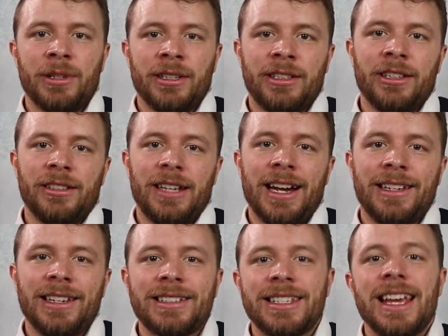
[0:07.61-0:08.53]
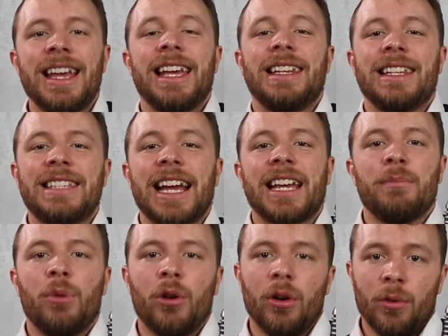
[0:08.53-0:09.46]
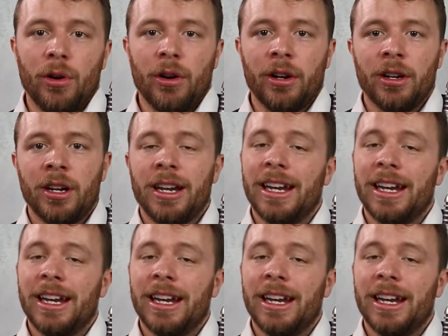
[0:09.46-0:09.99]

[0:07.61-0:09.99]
military tactics in the Second Boer War,